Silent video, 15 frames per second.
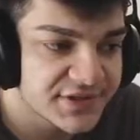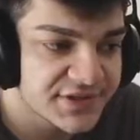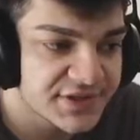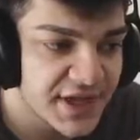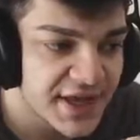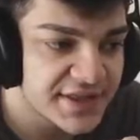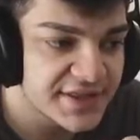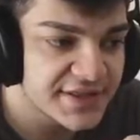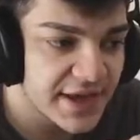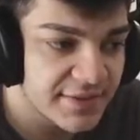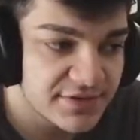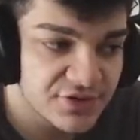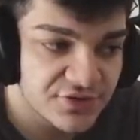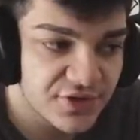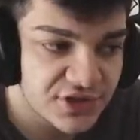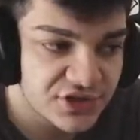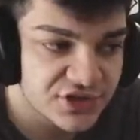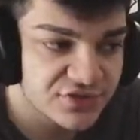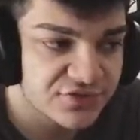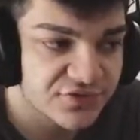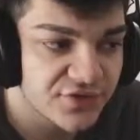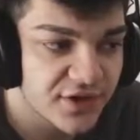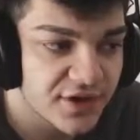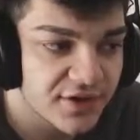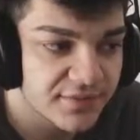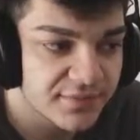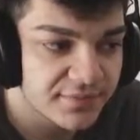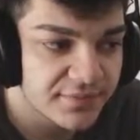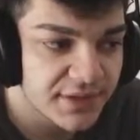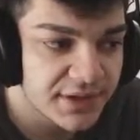and damage reduction
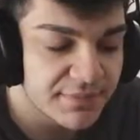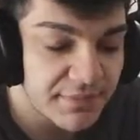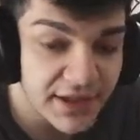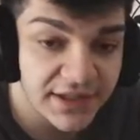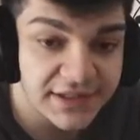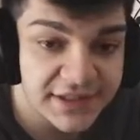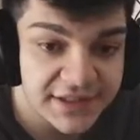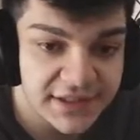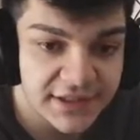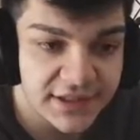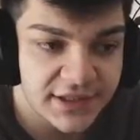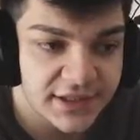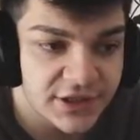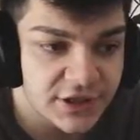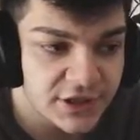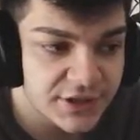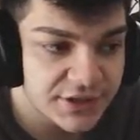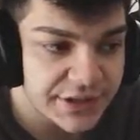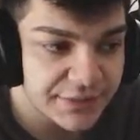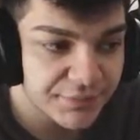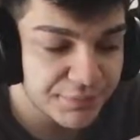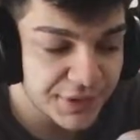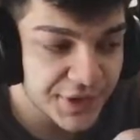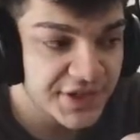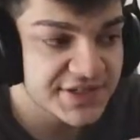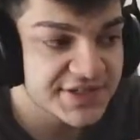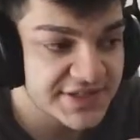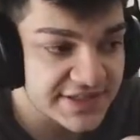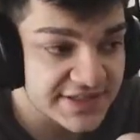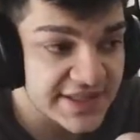from Melly, plus
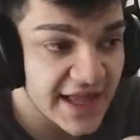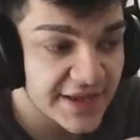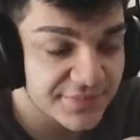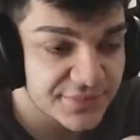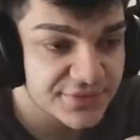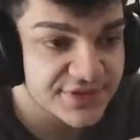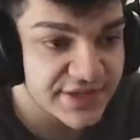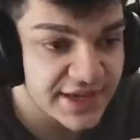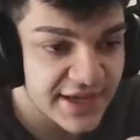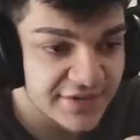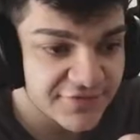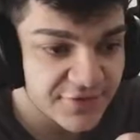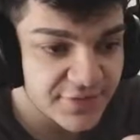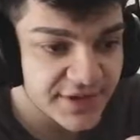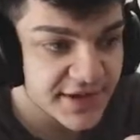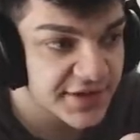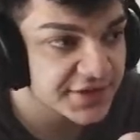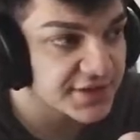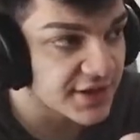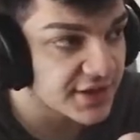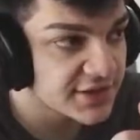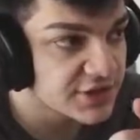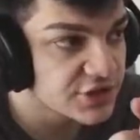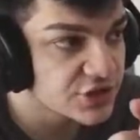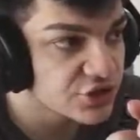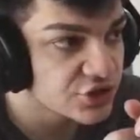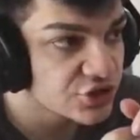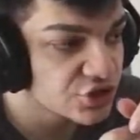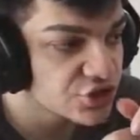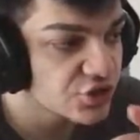the stat boost I get from Megelda
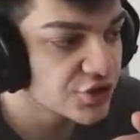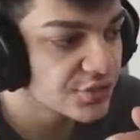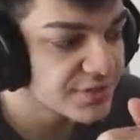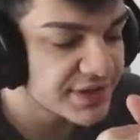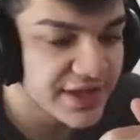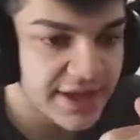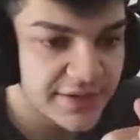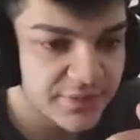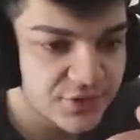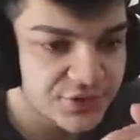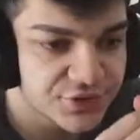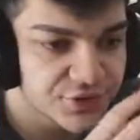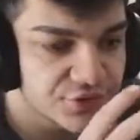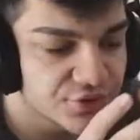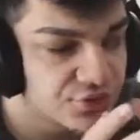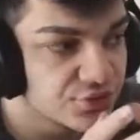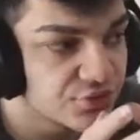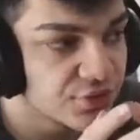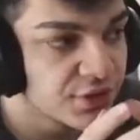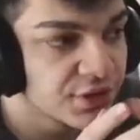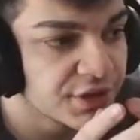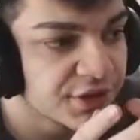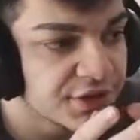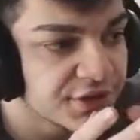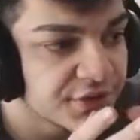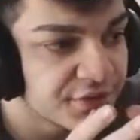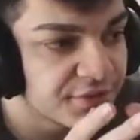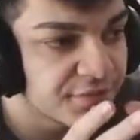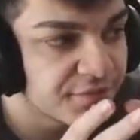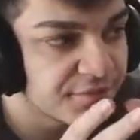should be able to
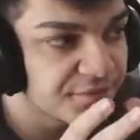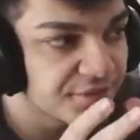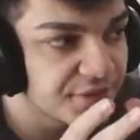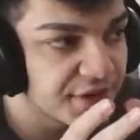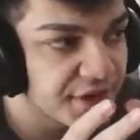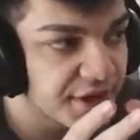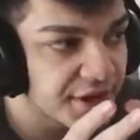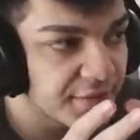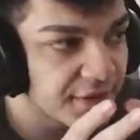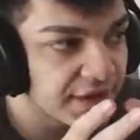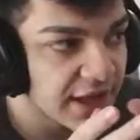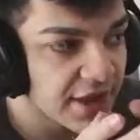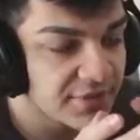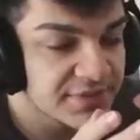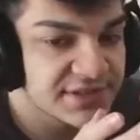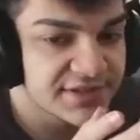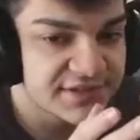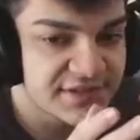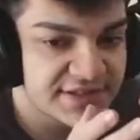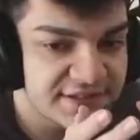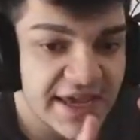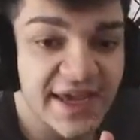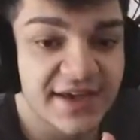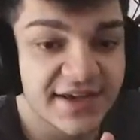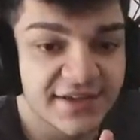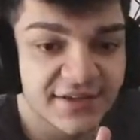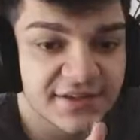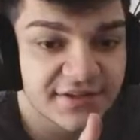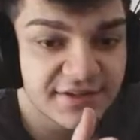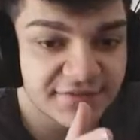allow me to tank
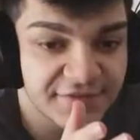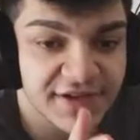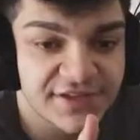phase